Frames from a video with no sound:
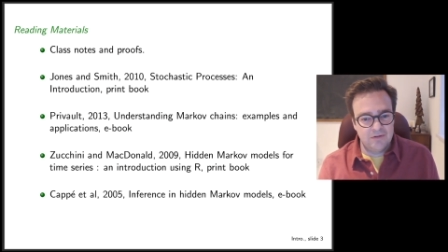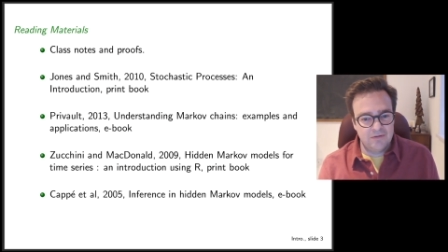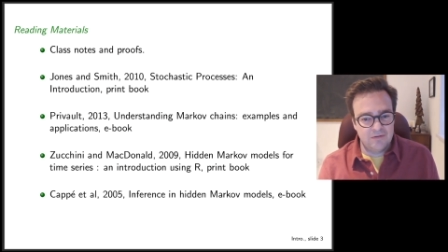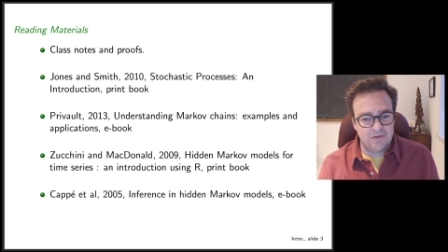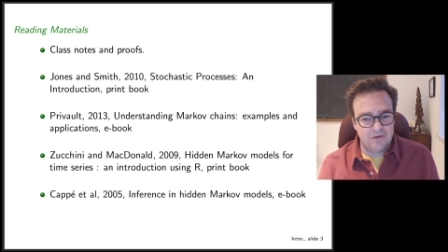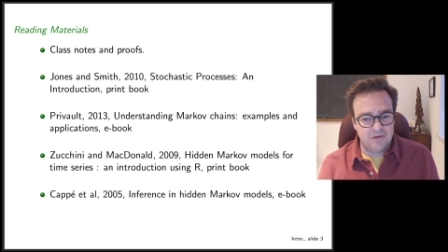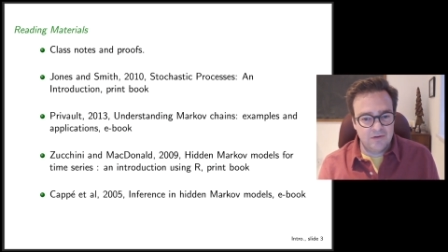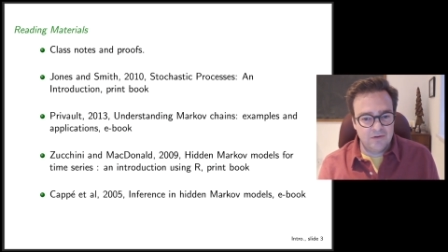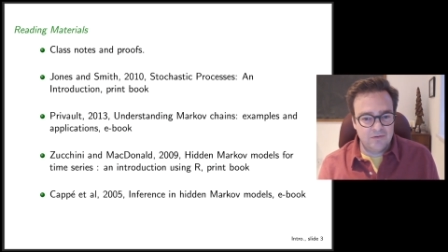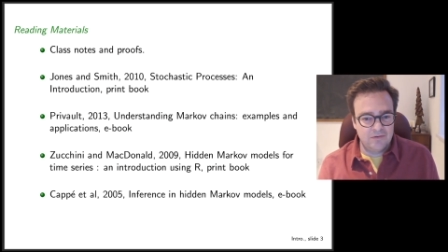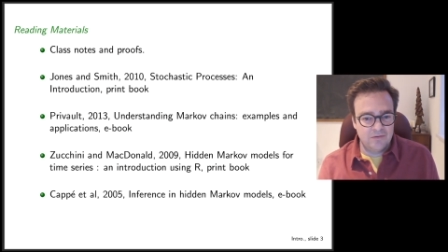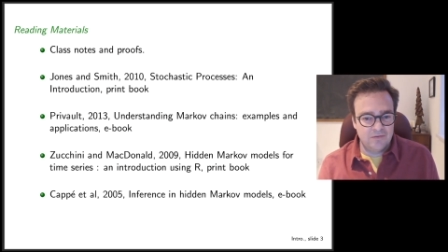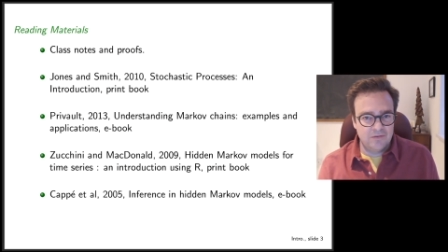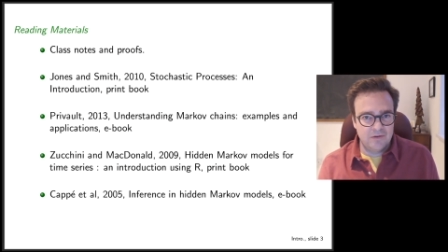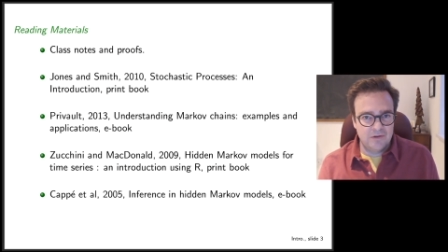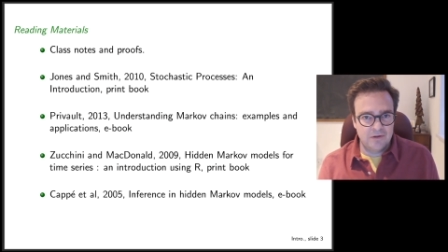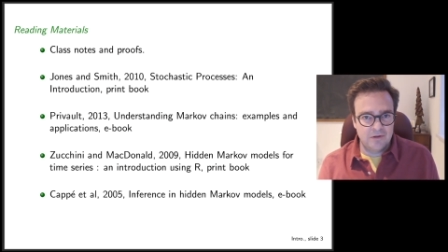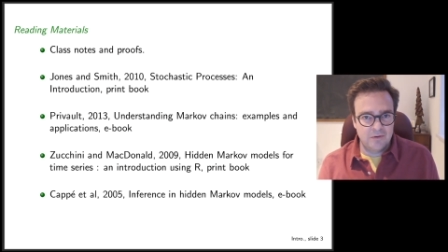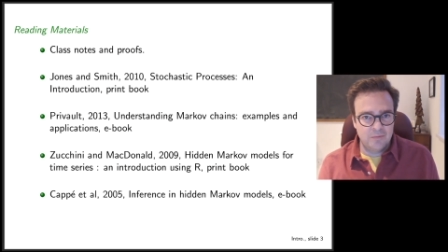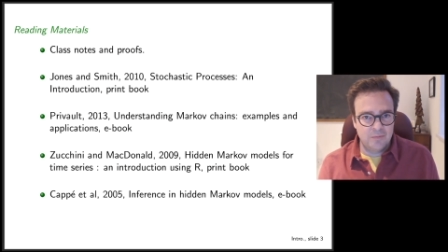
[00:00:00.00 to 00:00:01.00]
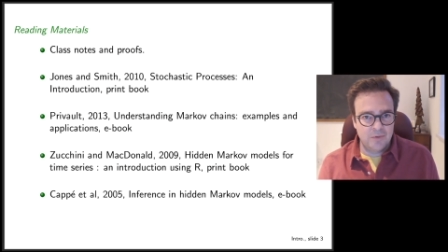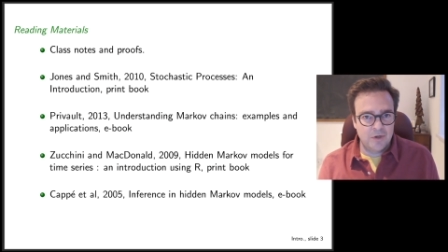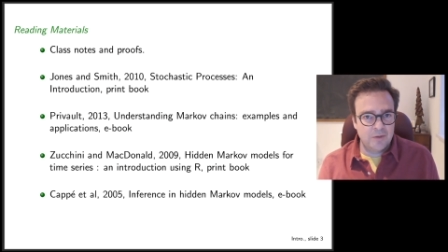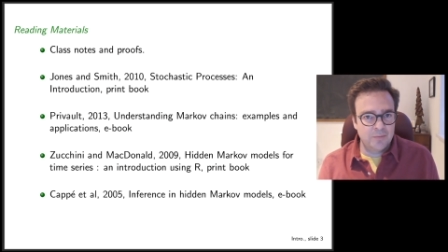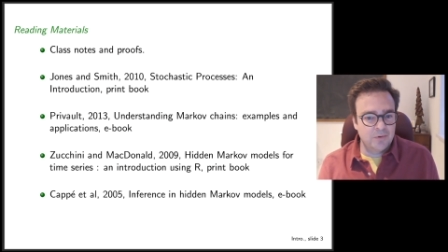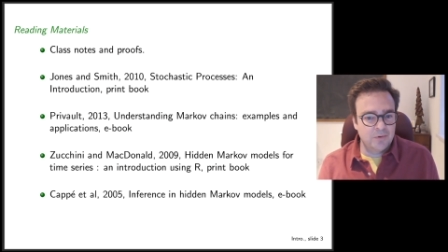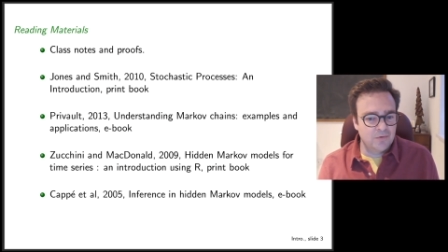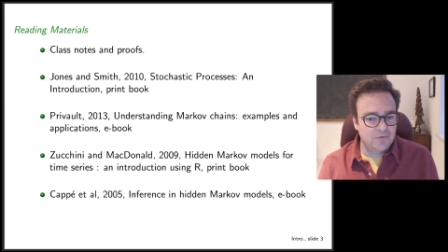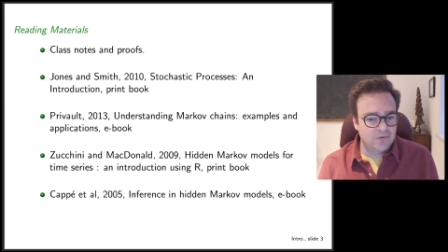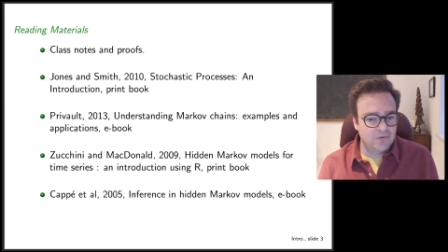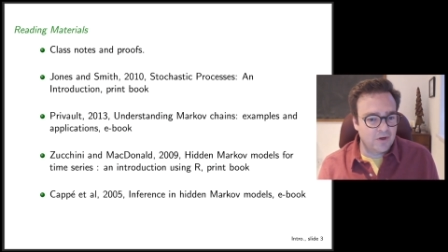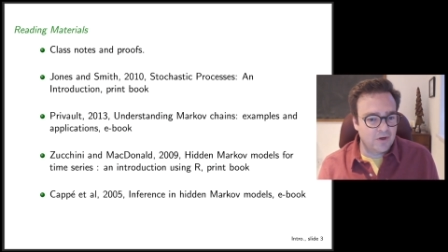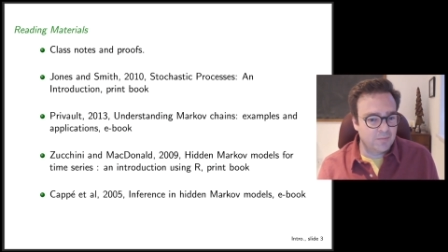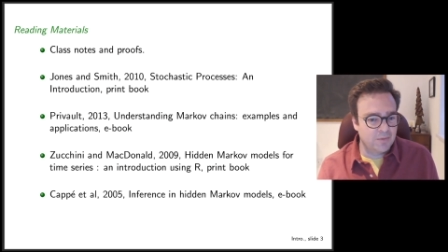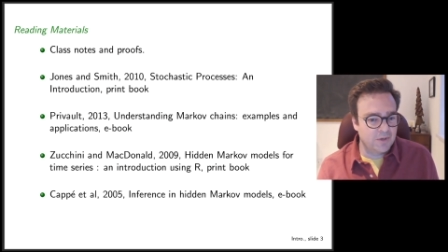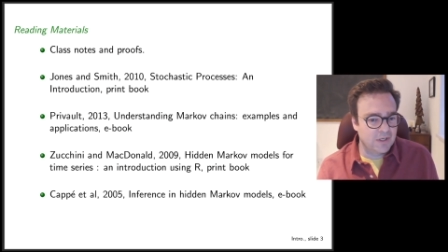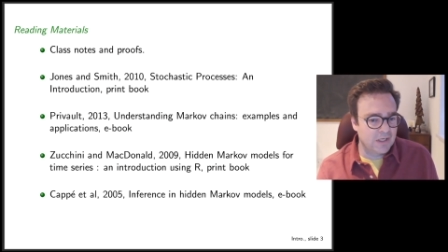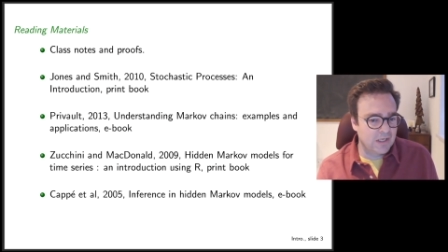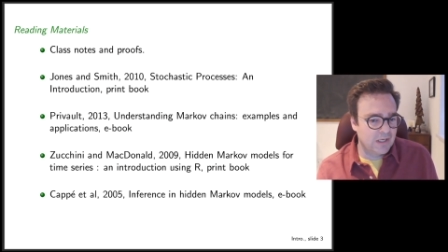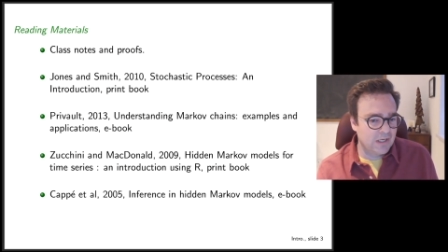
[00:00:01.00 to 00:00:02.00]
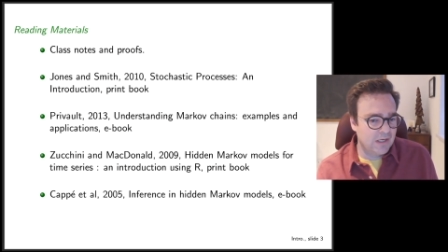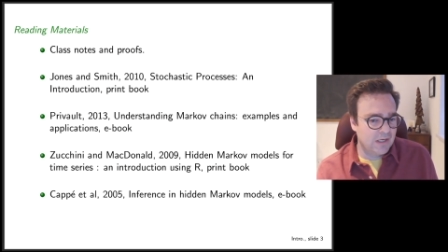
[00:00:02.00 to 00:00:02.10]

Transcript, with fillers: It's an interesting and popular topic,